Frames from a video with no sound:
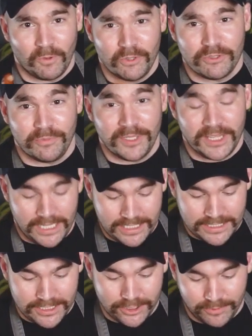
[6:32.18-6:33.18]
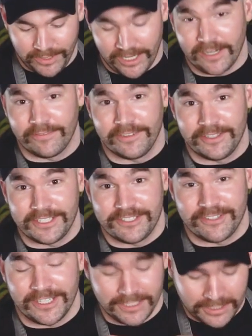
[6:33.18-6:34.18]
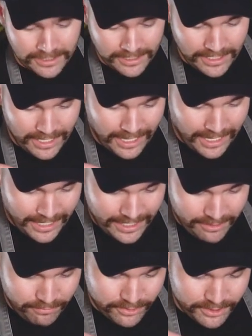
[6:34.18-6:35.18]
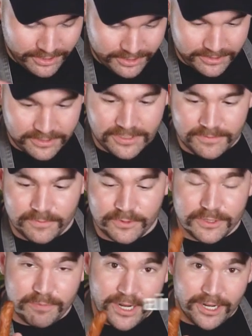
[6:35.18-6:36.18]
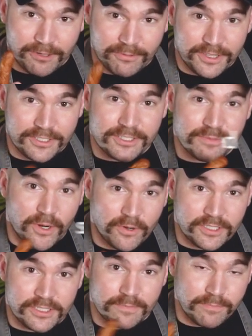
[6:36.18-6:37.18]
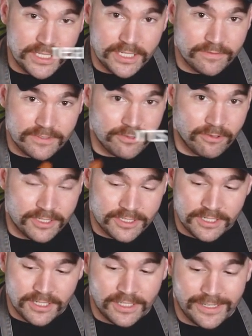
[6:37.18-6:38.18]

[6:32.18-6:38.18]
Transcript: which would be the ideal pairing for this drink, I would pair it with a smoked meat of sorts.